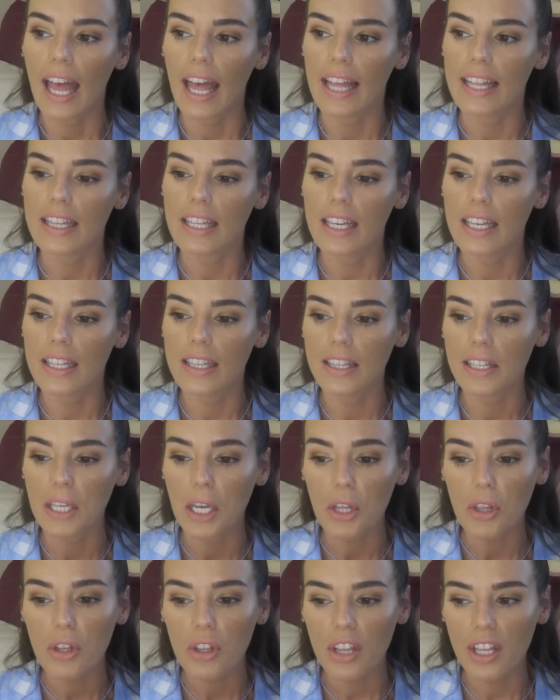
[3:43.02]
And then the
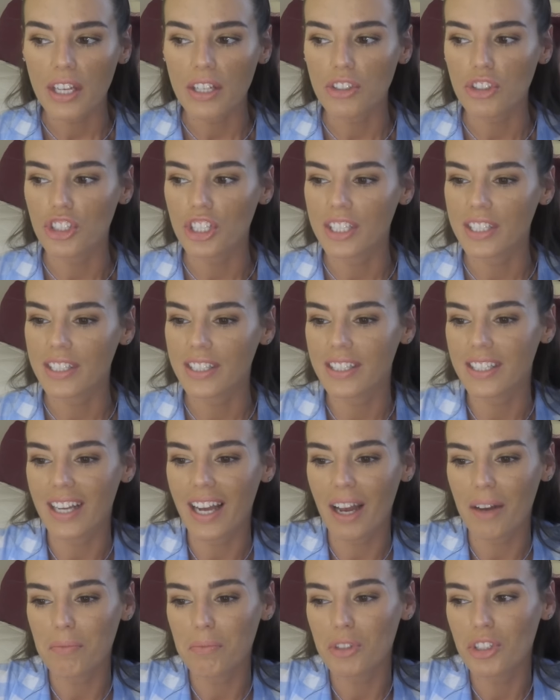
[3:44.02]
other thing is just,
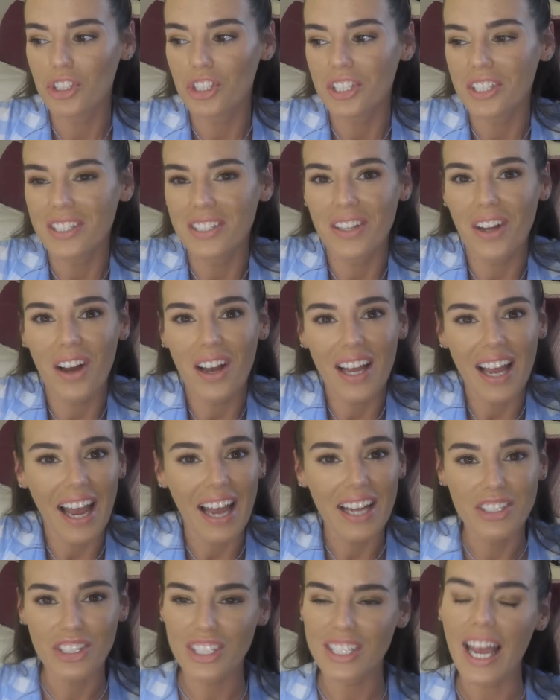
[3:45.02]
I'm just not,
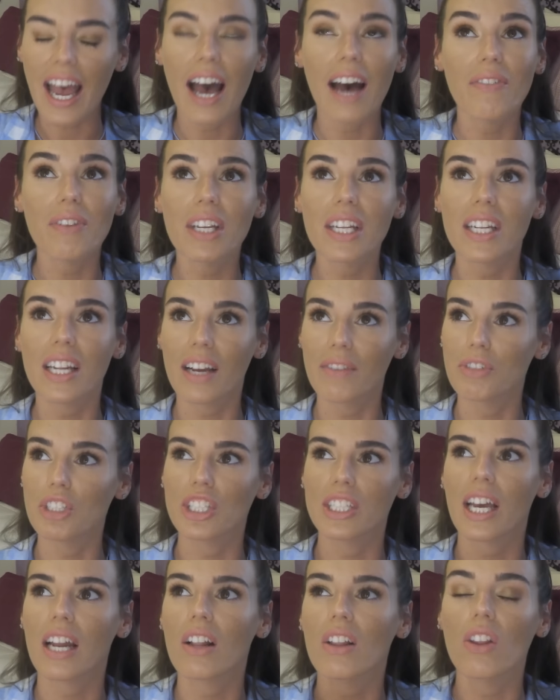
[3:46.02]
I just haven't, I've
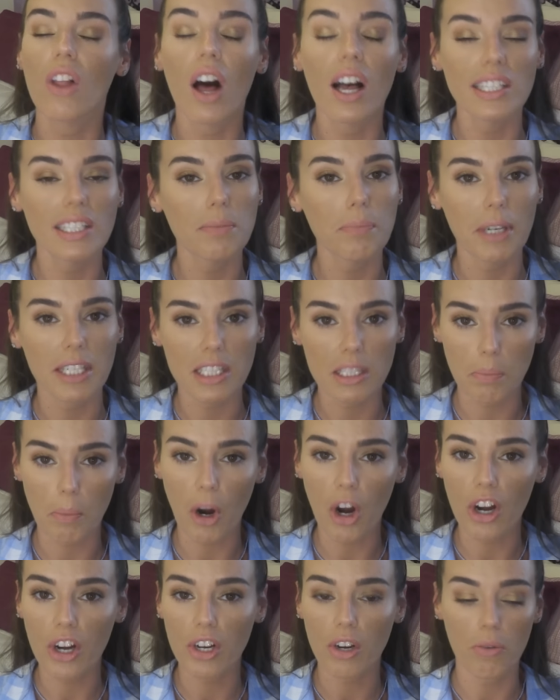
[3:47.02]
just kind of lost my
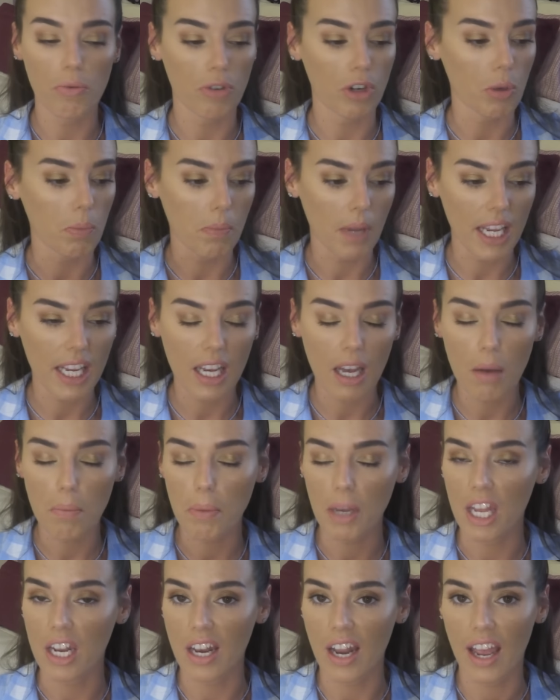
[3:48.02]
spark for makeup
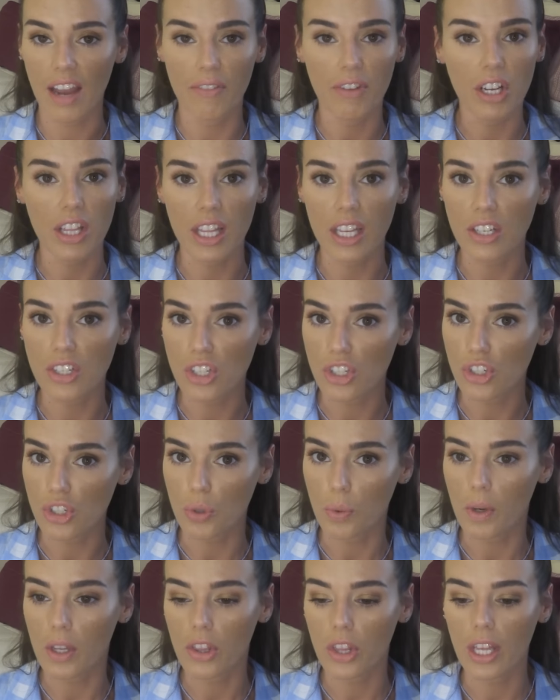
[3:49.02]
and everything to do
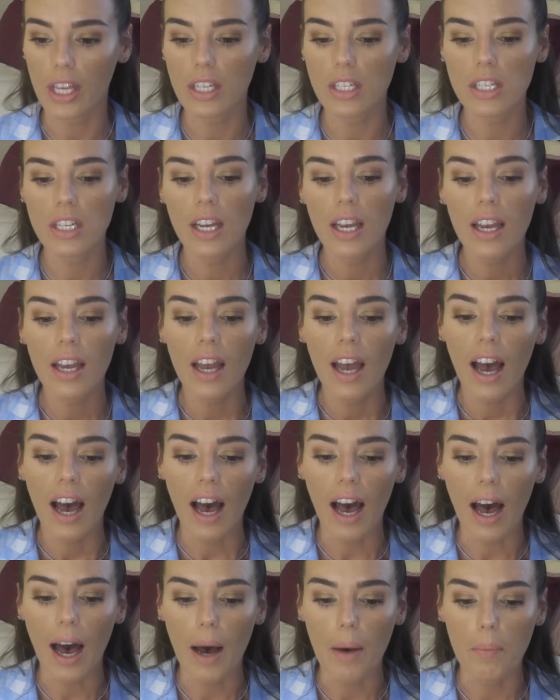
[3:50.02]
with it.
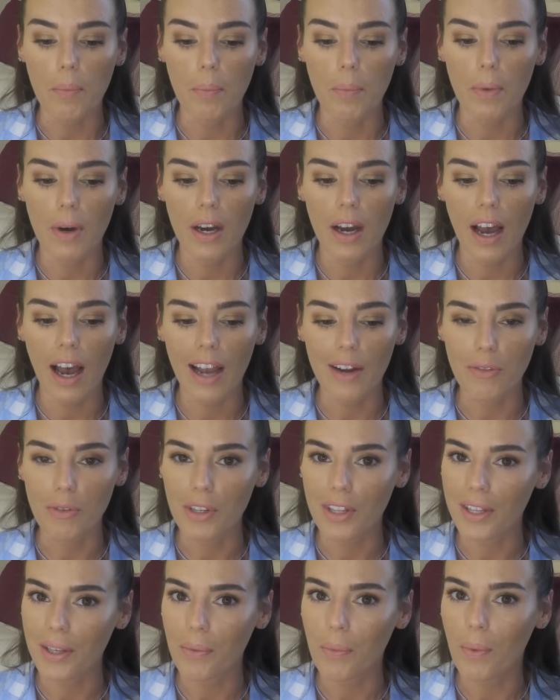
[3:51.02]
Um, I
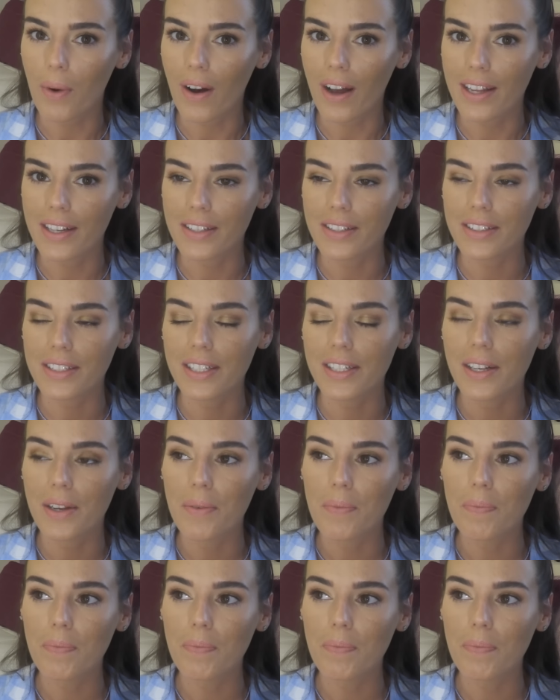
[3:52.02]
really want,